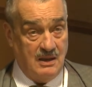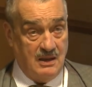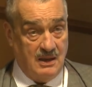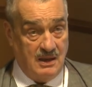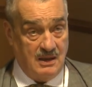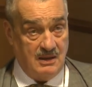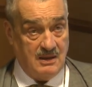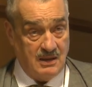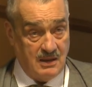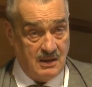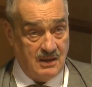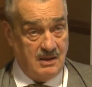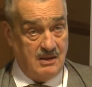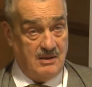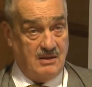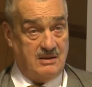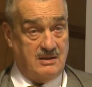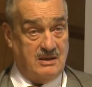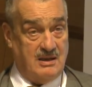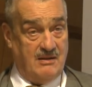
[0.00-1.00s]
and
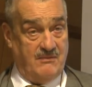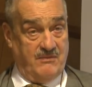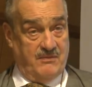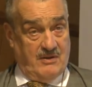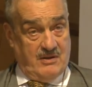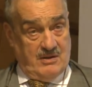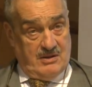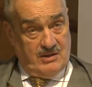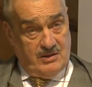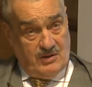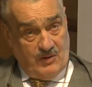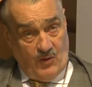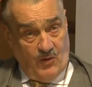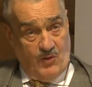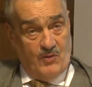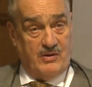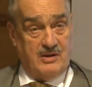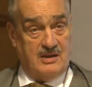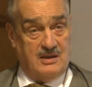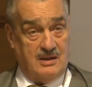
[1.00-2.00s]
yourself
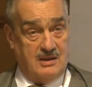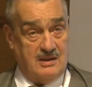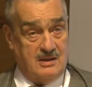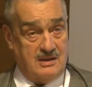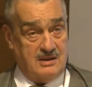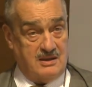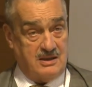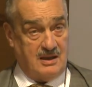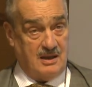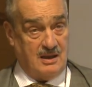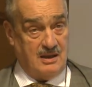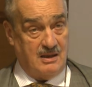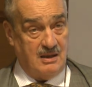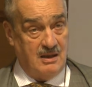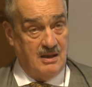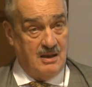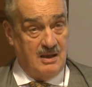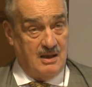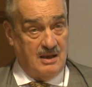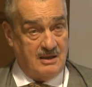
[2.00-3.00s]
throw it at his cut
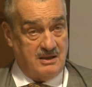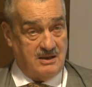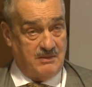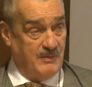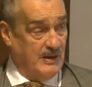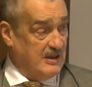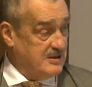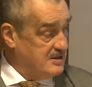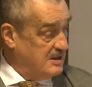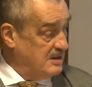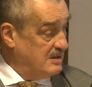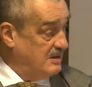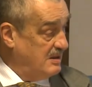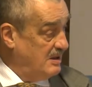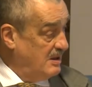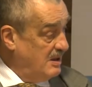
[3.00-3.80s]
or smash it